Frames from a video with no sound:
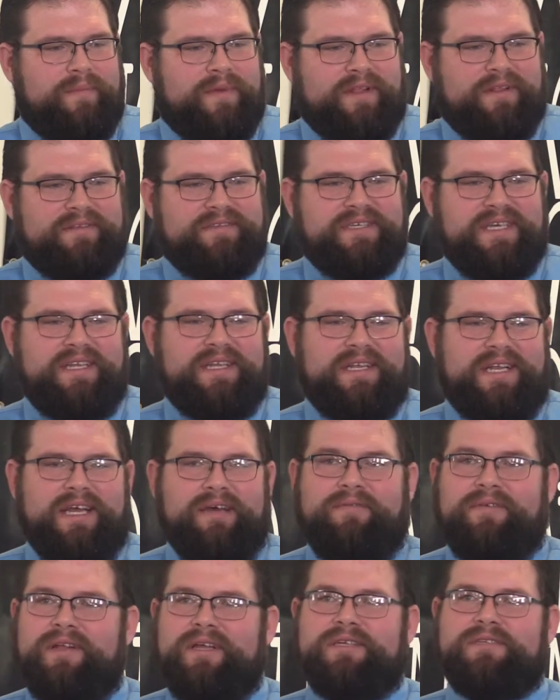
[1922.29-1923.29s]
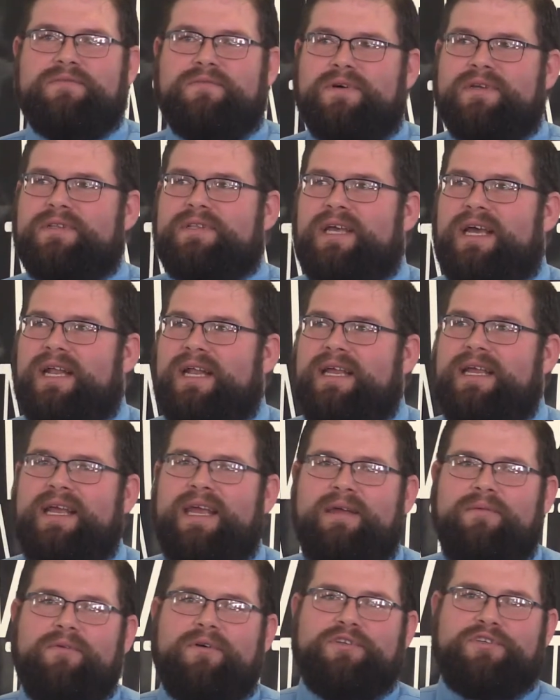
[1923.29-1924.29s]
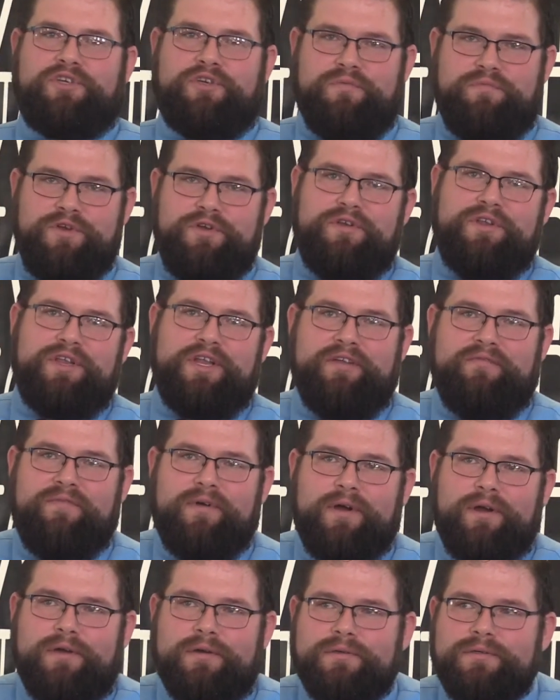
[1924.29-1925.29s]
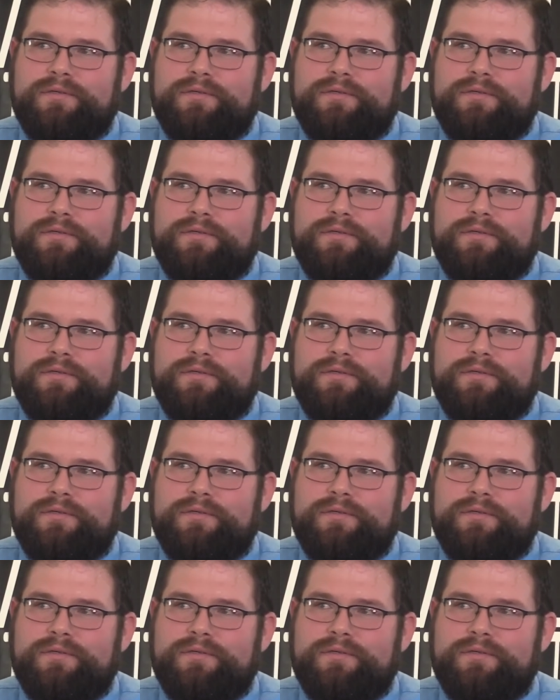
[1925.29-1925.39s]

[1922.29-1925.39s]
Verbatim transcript: But see, the devil doesn't want that. He, he wants community first.